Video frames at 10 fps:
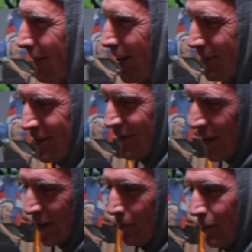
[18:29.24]
Well, I'm just
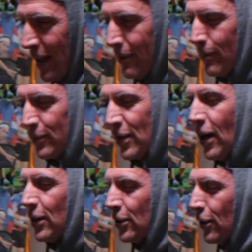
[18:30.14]
fucking
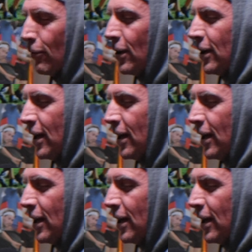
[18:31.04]
you know what?